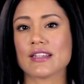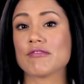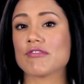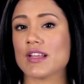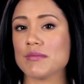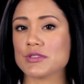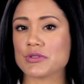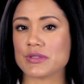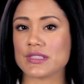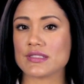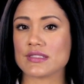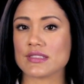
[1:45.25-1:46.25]

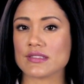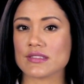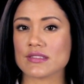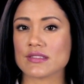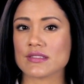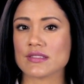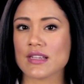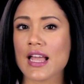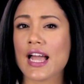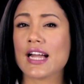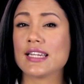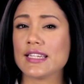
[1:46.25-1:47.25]
inflammatory diseases,
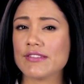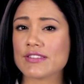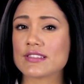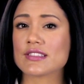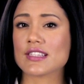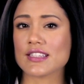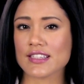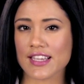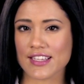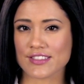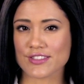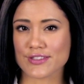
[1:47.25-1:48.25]
and even skin
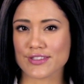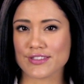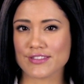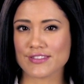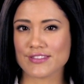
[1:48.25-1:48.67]
cancer.